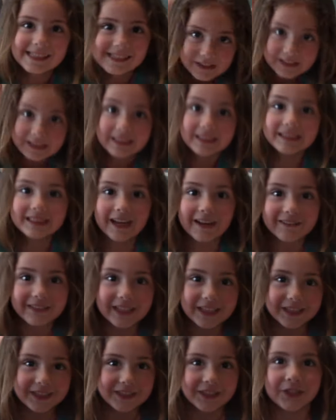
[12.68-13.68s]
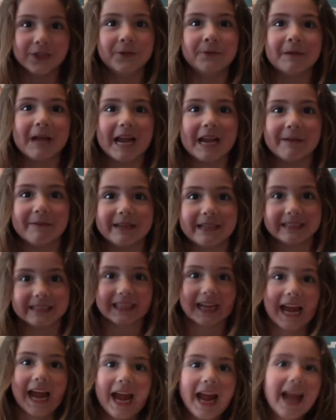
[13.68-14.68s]
She's having two babies,
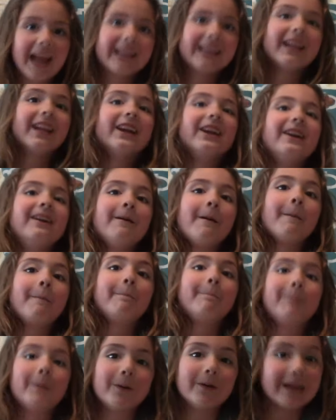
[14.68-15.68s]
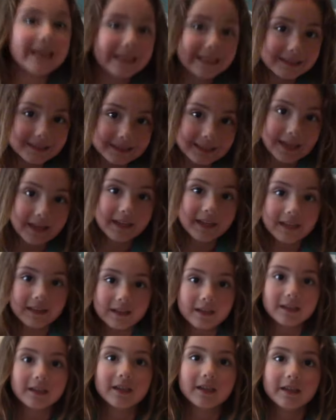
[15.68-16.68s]
and they're boys, and
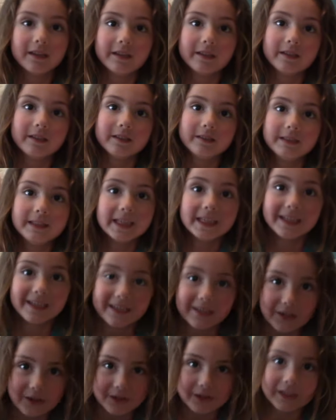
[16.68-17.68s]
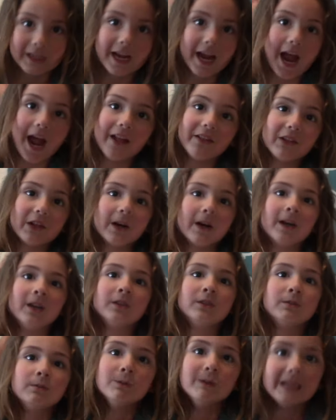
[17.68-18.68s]
they're identical, and they're
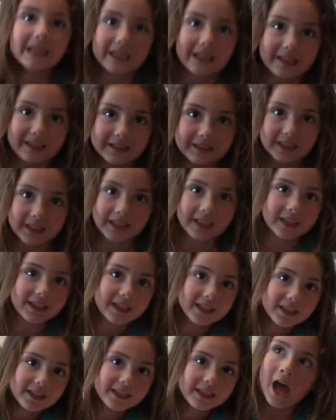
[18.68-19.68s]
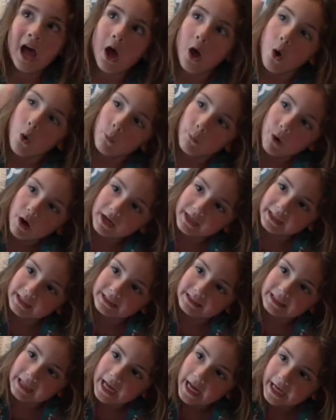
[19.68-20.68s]
twins. One
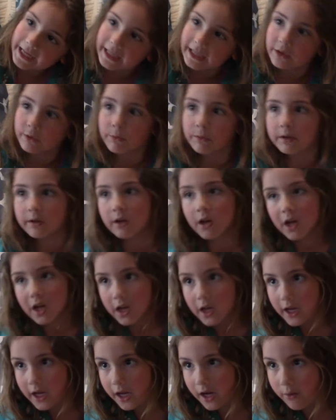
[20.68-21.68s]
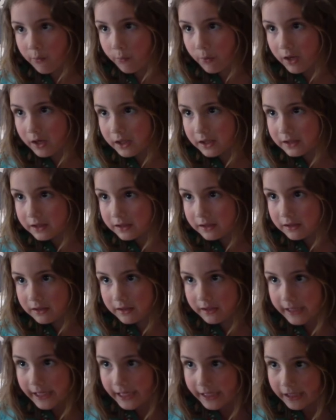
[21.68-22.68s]
is Kaiden, one, and one is
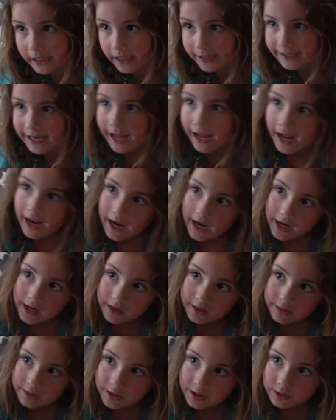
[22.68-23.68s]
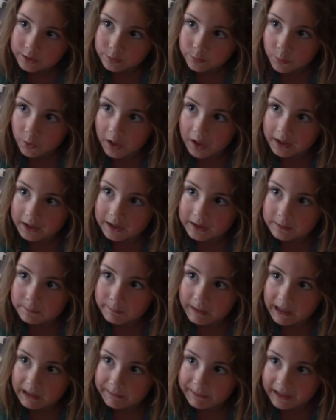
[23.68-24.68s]
Keaton. There's one is
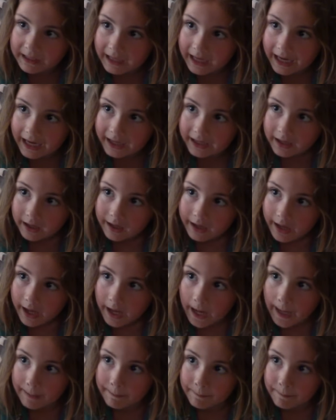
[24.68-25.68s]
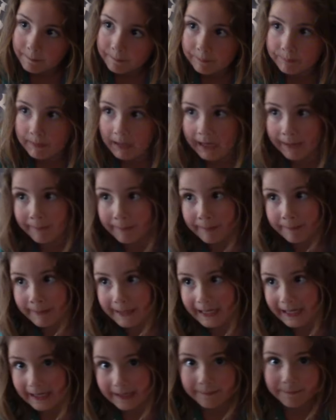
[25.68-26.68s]
baby A and baby
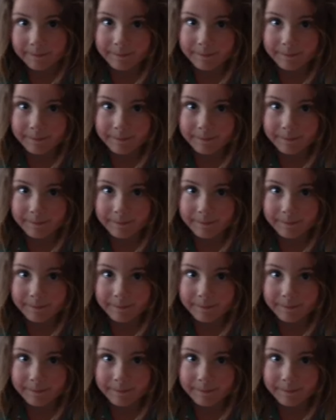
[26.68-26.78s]
B.